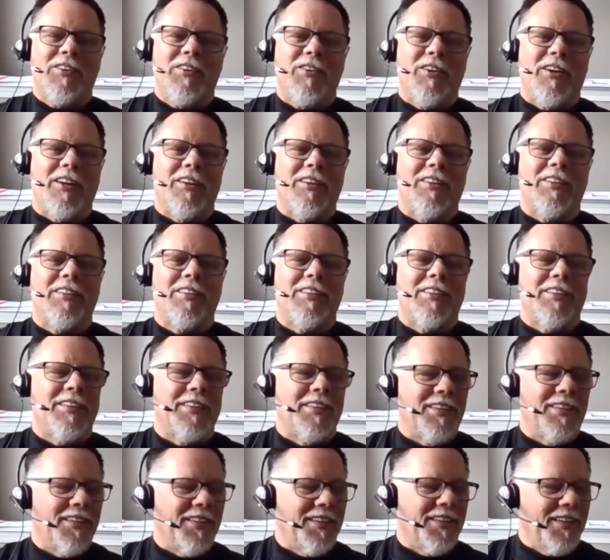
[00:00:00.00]
Well,
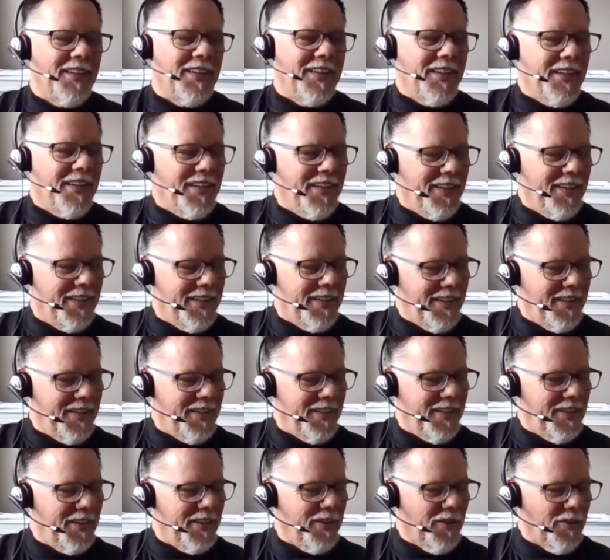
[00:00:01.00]

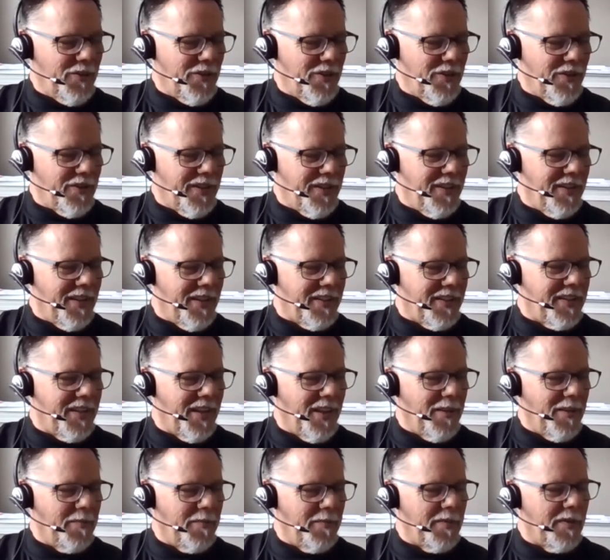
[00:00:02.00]
here's the deal. I
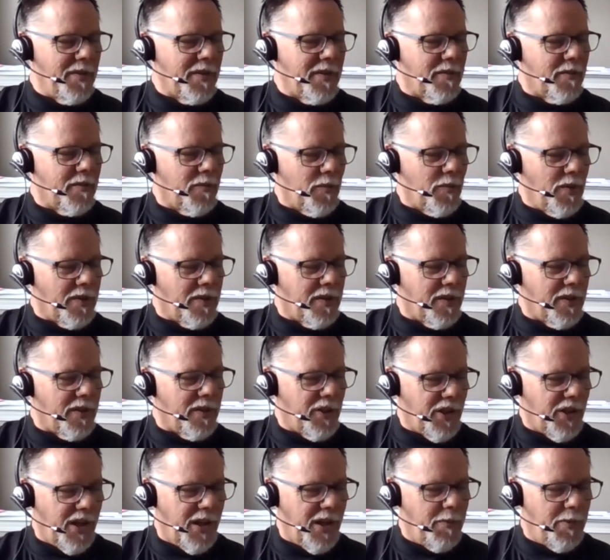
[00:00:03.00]
tell them, well,
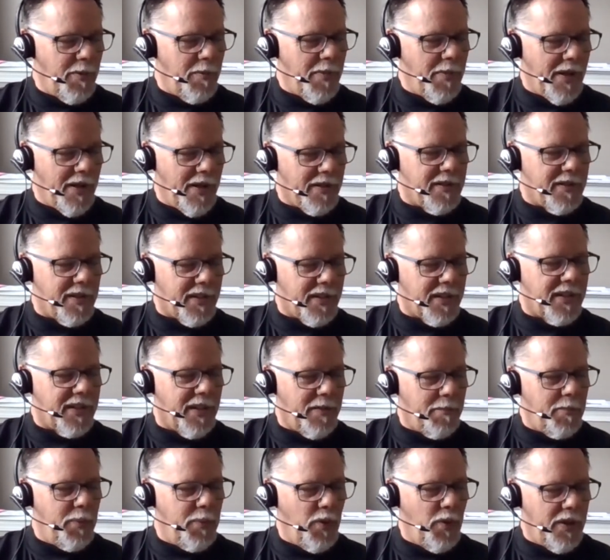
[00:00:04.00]
did you implement it? Did it
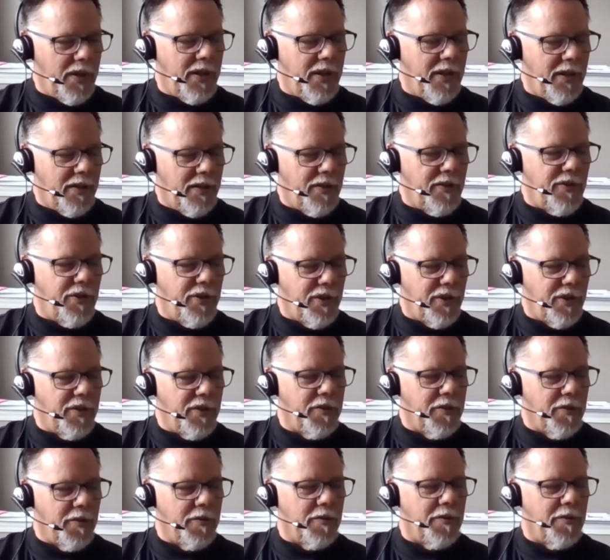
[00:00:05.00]
get put into
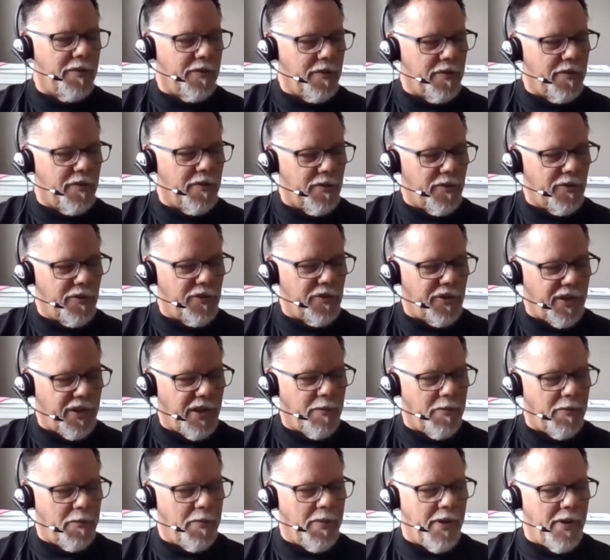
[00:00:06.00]
your
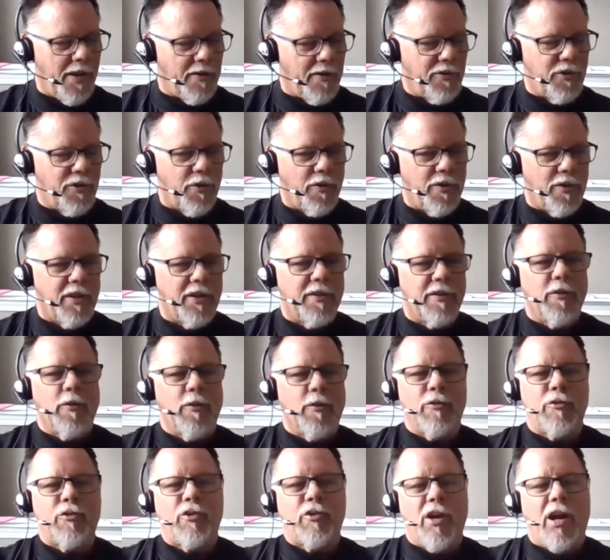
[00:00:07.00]
CMMS so that
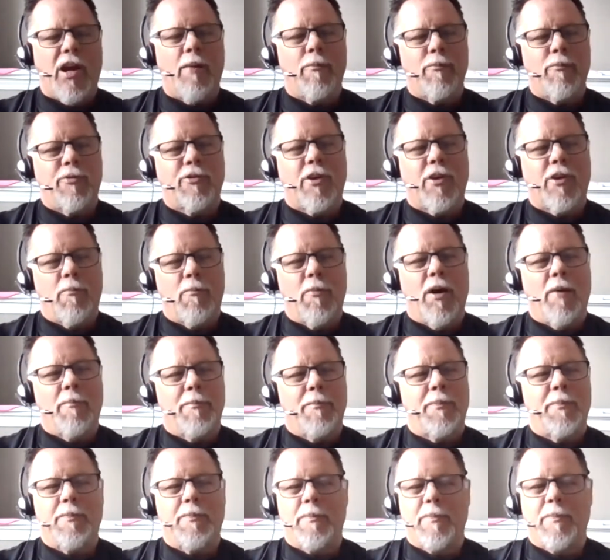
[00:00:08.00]
those jobs come
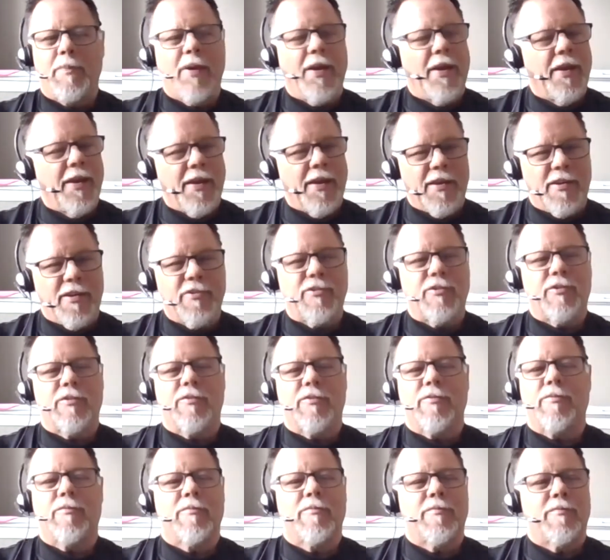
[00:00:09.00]
up
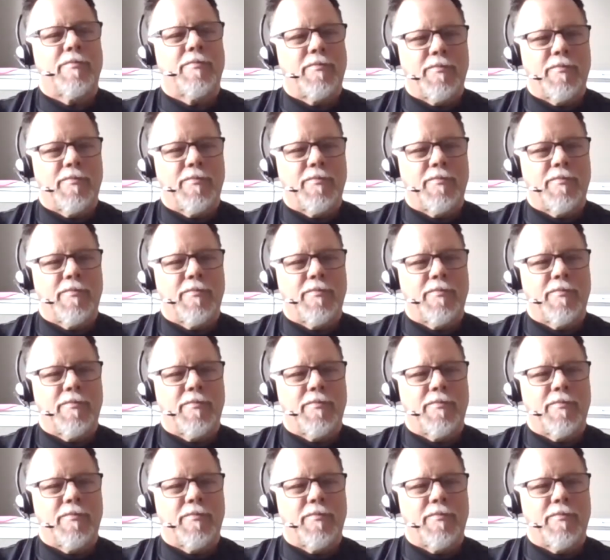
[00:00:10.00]
as